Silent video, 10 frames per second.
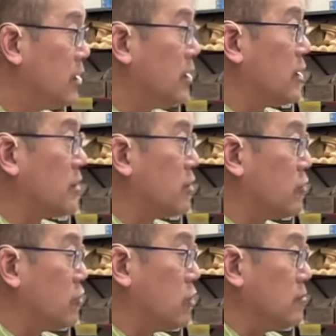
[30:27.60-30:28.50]
That sound
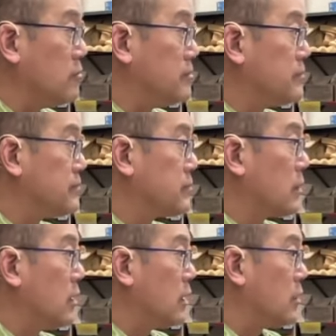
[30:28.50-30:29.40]
good? Yeah.
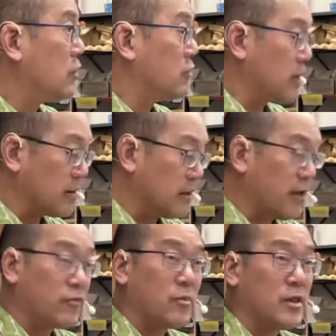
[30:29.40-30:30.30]
So it doesn't
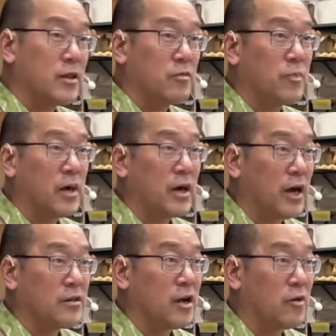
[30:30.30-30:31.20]
have to be this big.
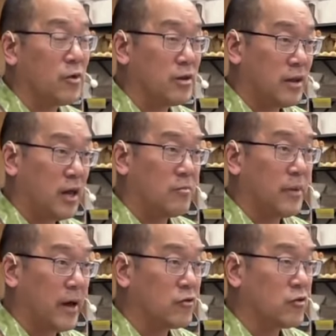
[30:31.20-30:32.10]
I started with 10
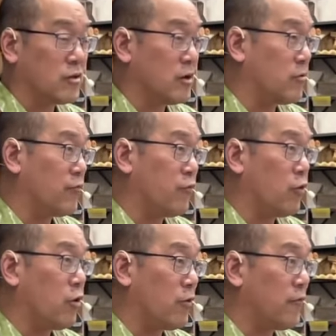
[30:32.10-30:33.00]
pounds. You can start with
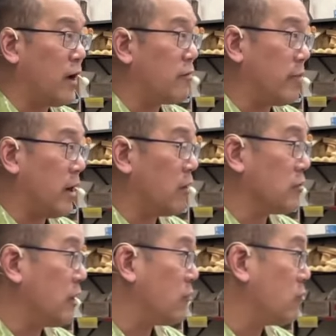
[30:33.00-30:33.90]
four or five pounds.
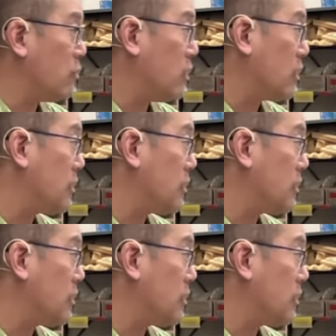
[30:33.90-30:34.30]
That would work.